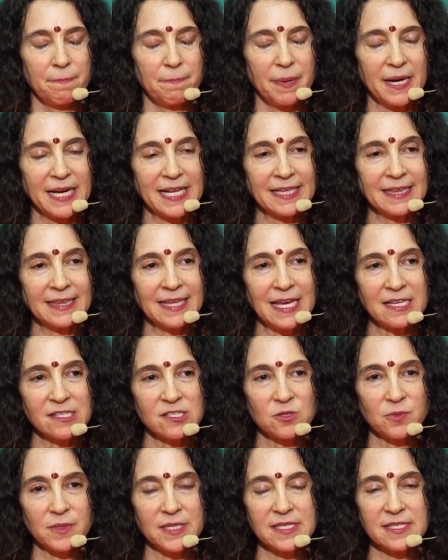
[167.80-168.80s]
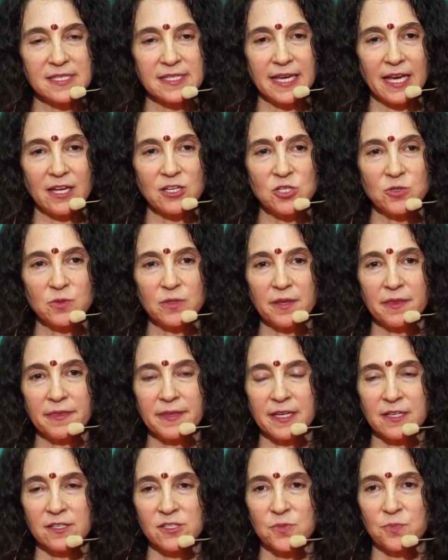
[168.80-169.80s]
But unless we schedule
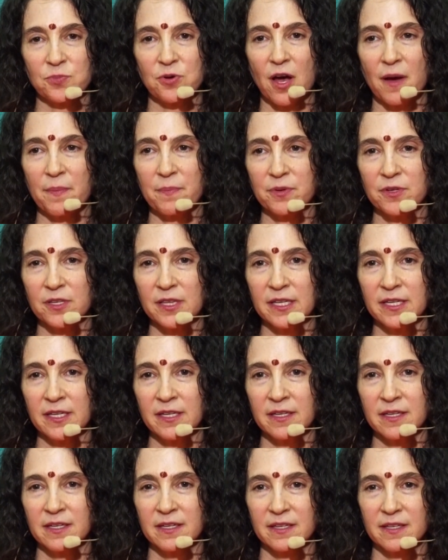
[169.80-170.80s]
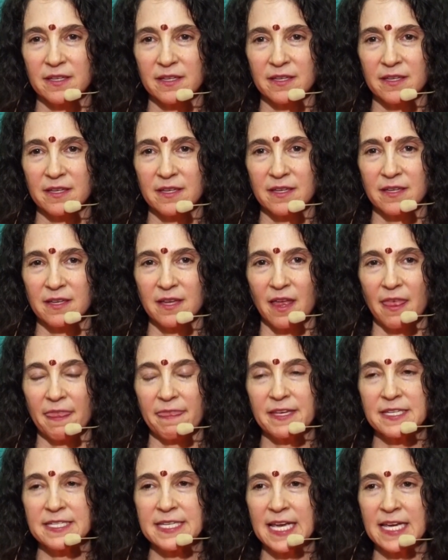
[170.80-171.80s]
things properly,
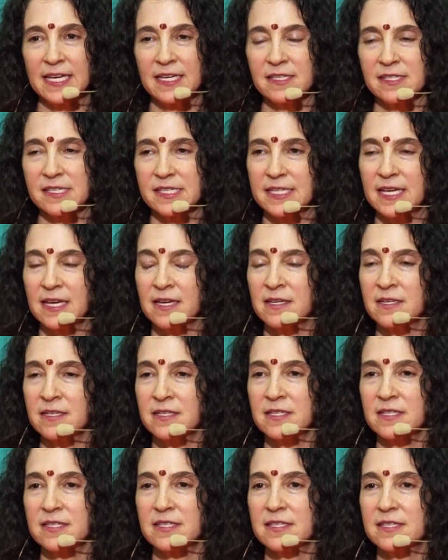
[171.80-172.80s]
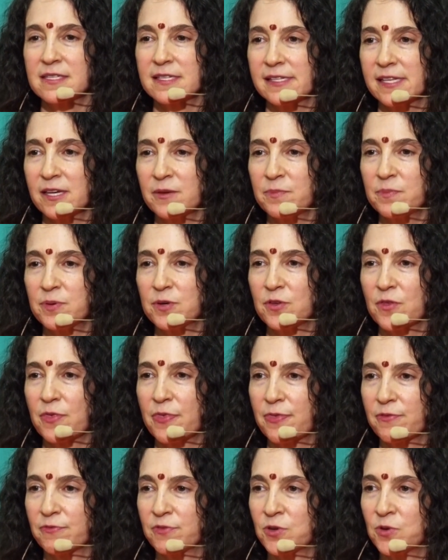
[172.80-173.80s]
the days tend to slip
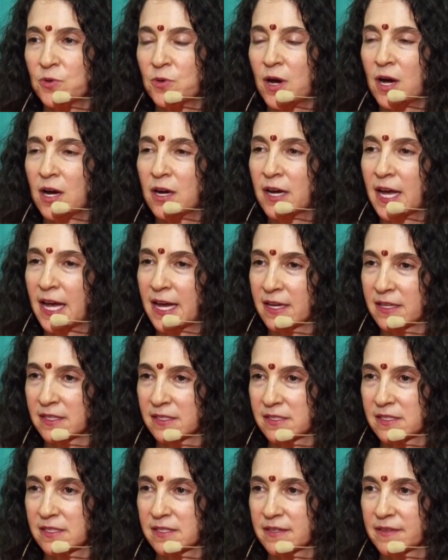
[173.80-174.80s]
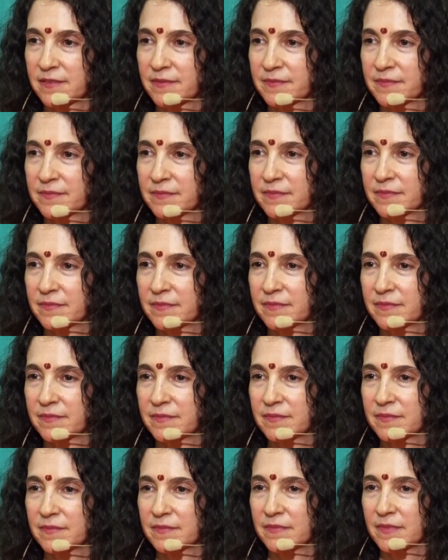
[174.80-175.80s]
through our hands.
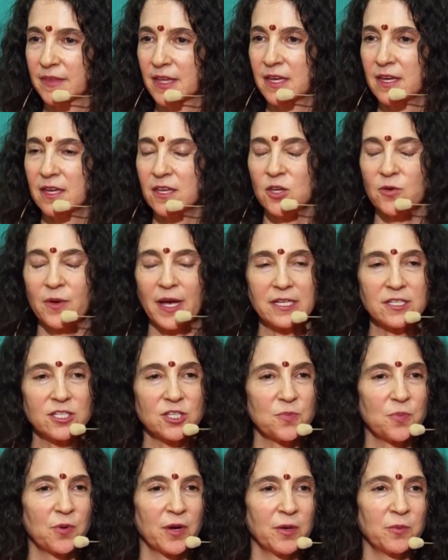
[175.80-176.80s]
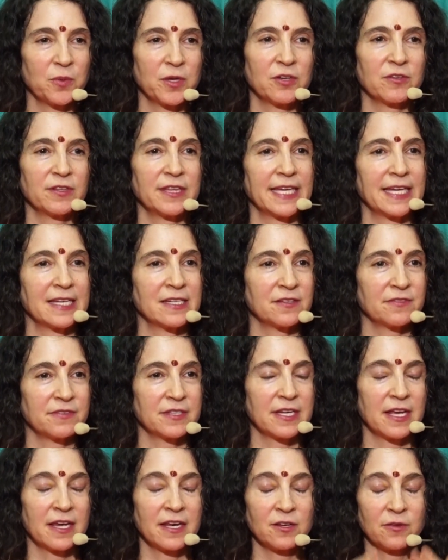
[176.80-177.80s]
You get to the point where you're at the end of the
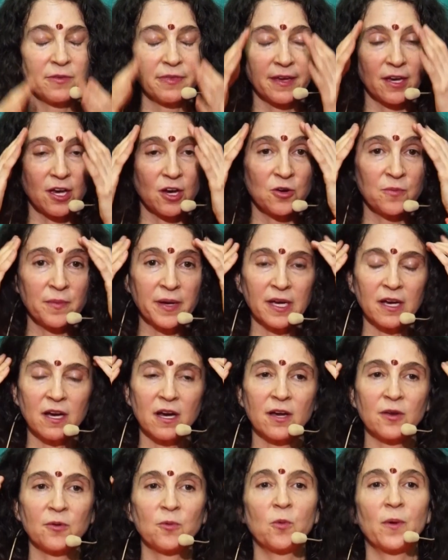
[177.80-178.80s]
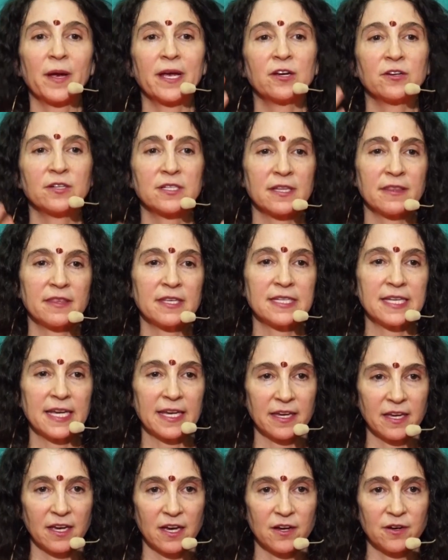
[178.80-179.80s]
day and you think, oh my God, where did the
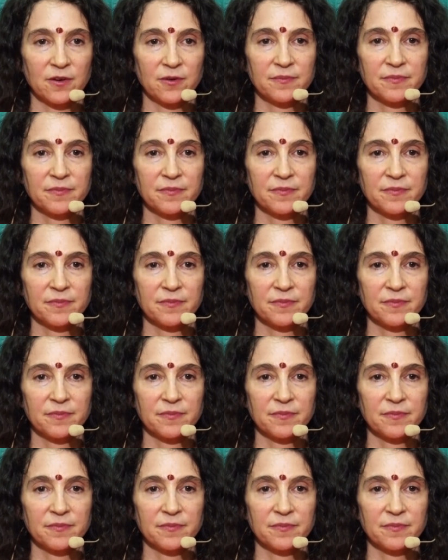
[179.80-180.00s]
day go?